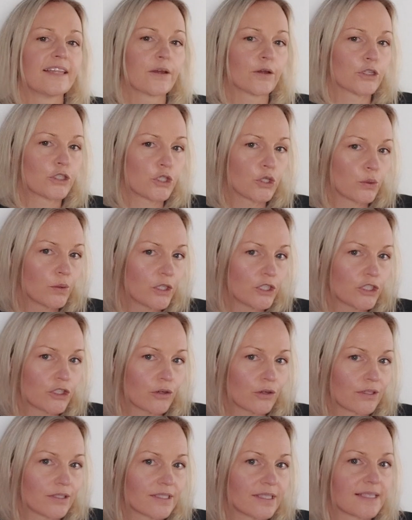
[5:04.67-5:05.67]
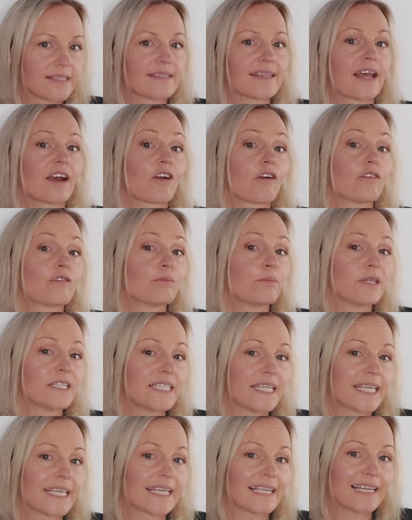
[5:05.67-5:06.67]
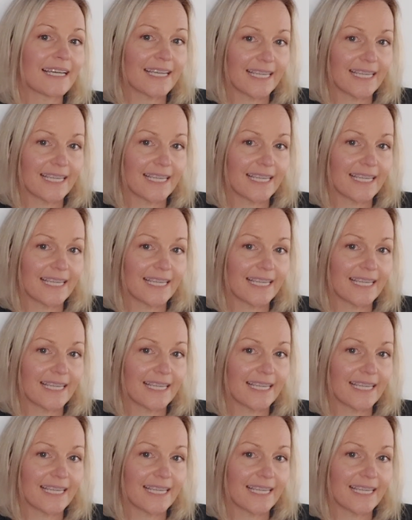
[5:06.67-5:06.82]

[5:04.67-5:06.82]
There are 2 insurances that are of particular